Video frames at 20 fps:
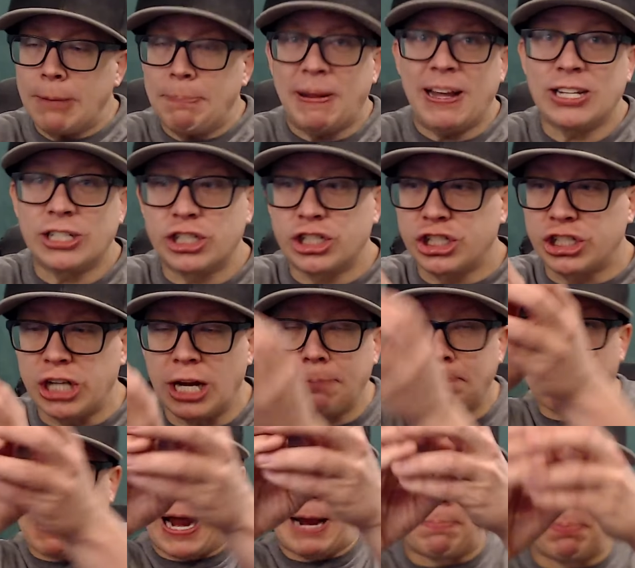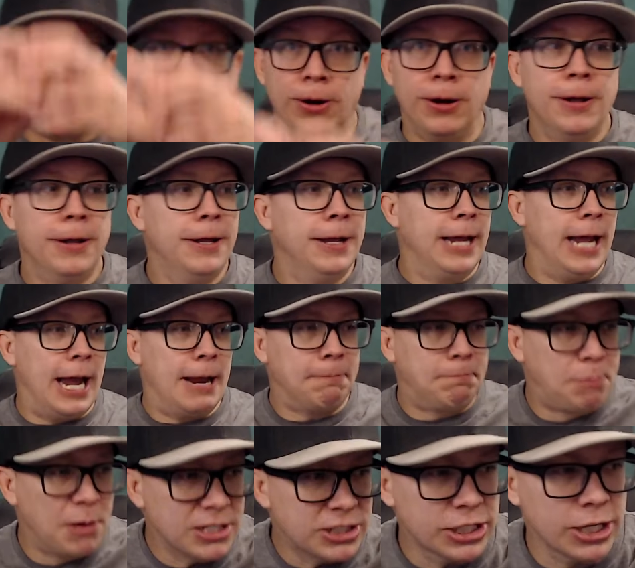up his shit paper,
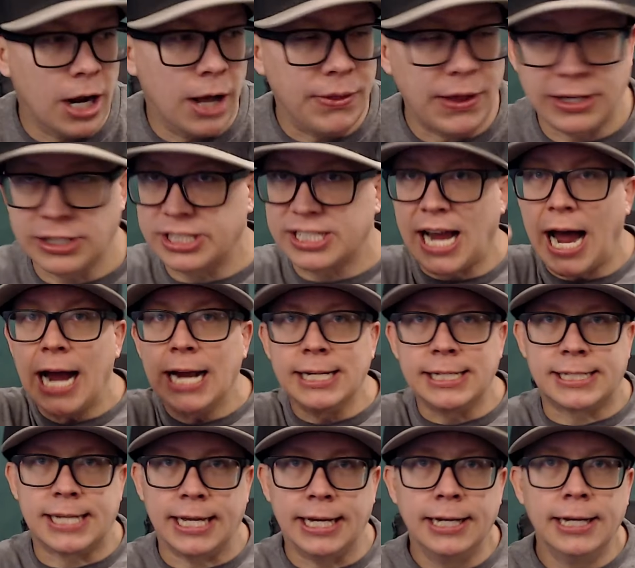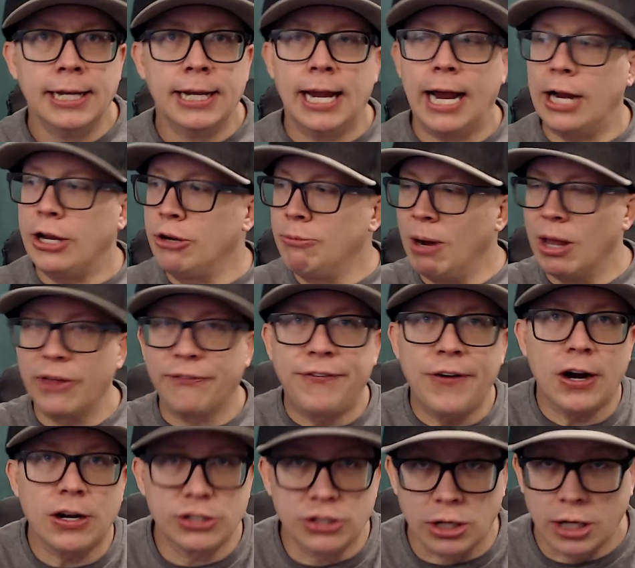and puts it on and signs it, and you
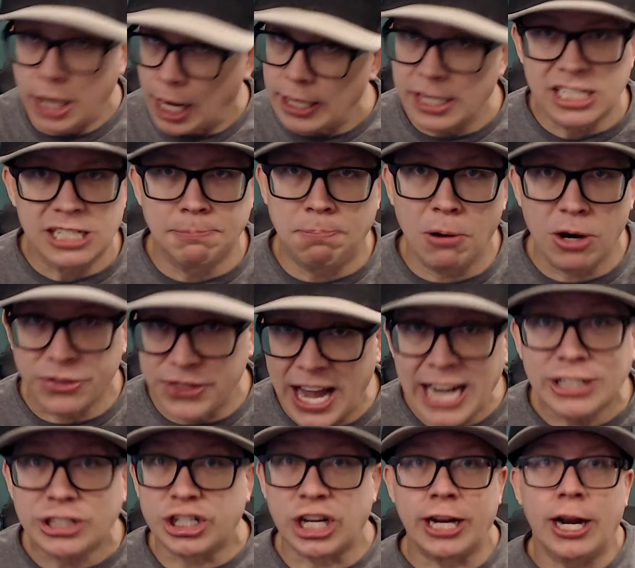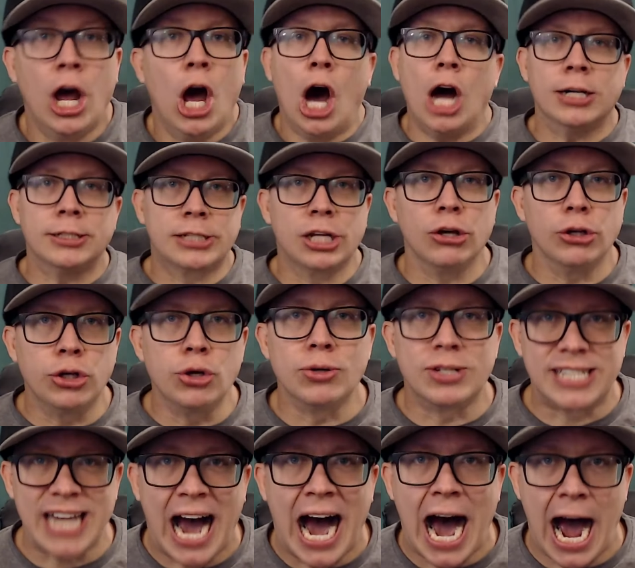motherfuckers are gonna support that shit until you
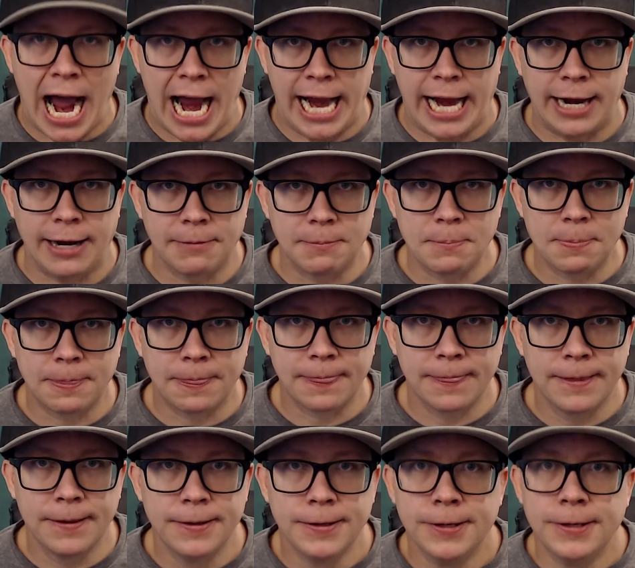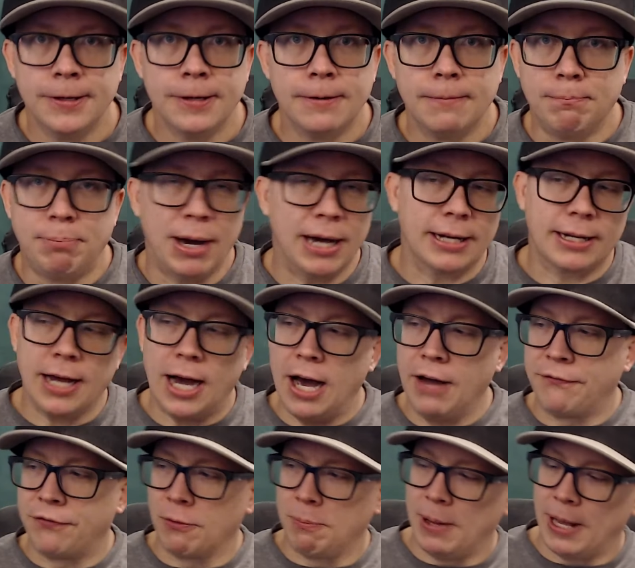die. But
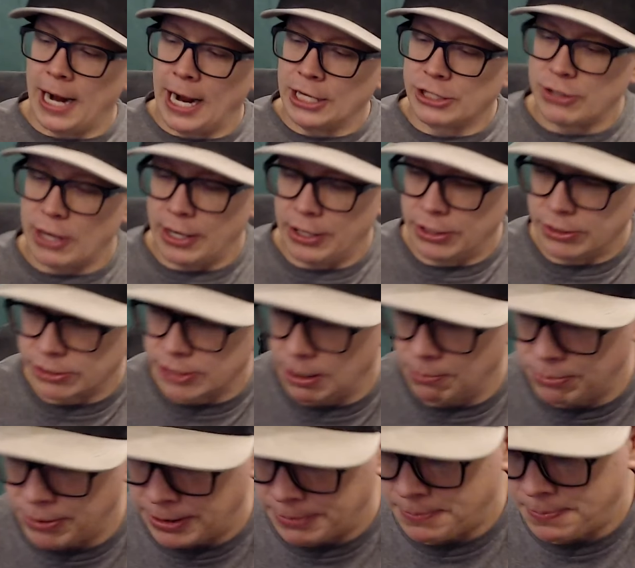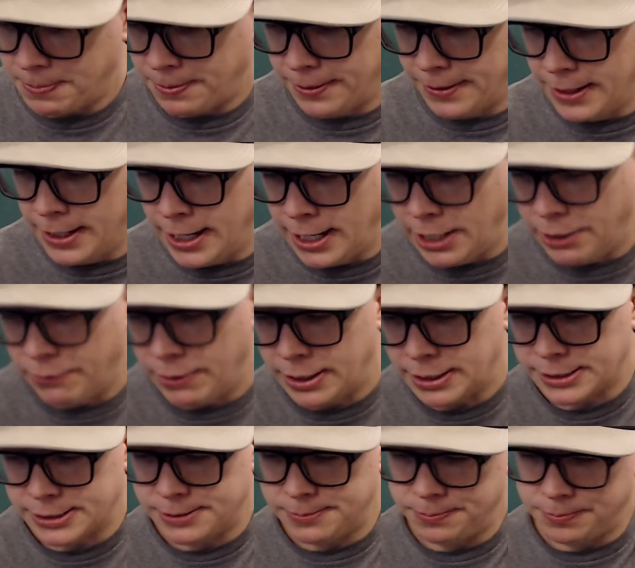God forbid I try to do something.
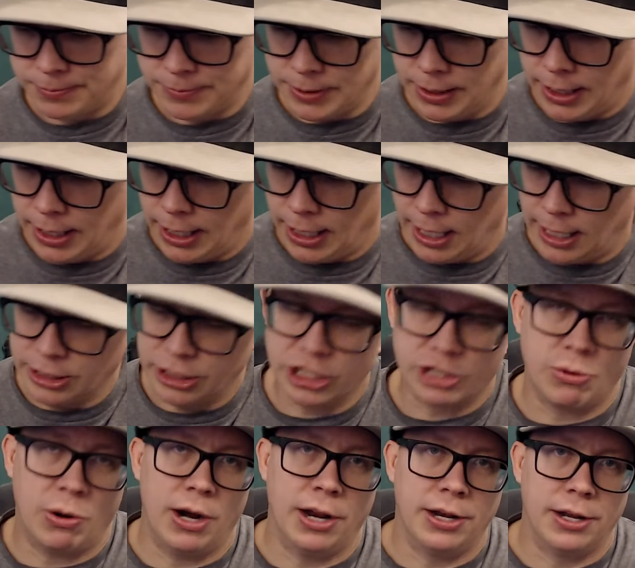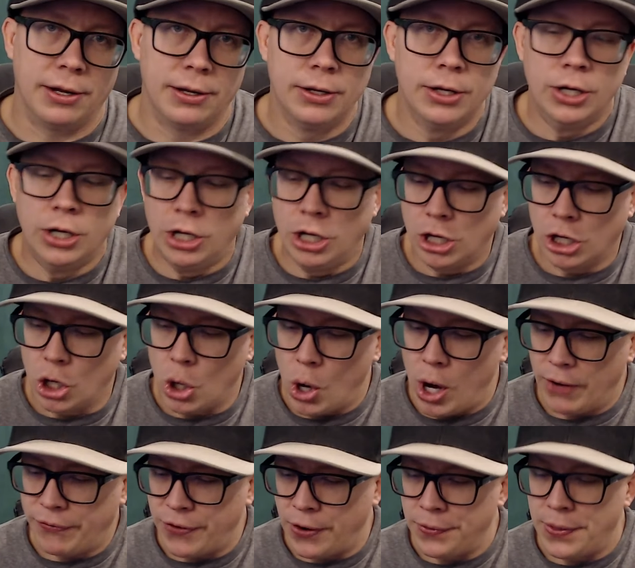Anyways, I just wanted to go
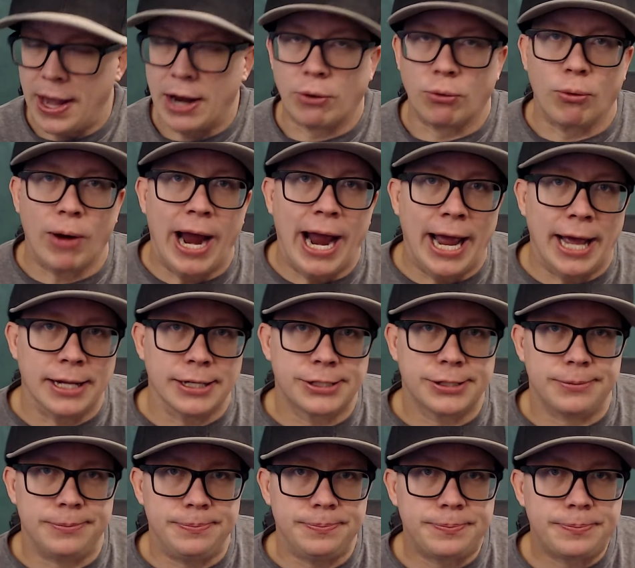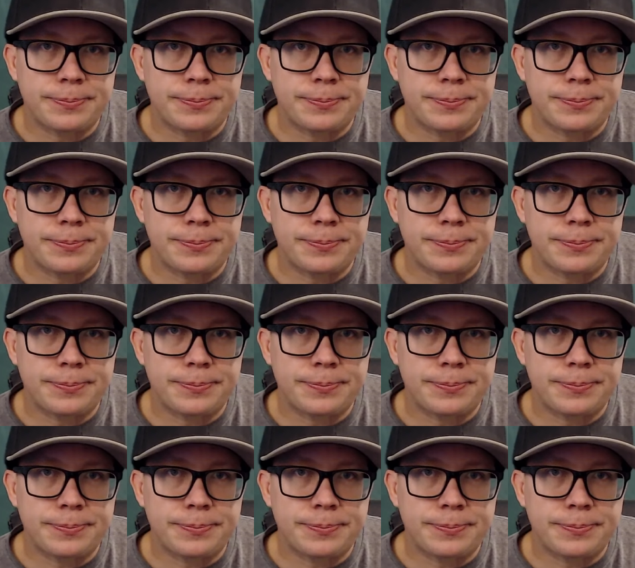off on that rant.